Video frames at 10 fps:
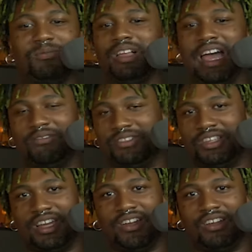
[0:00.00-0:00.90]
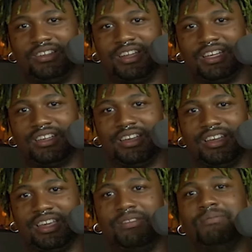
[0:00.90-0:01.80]
Black was there, and like
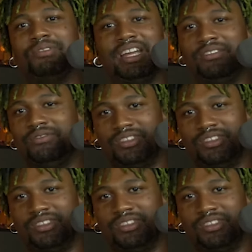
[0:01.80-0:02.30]
he played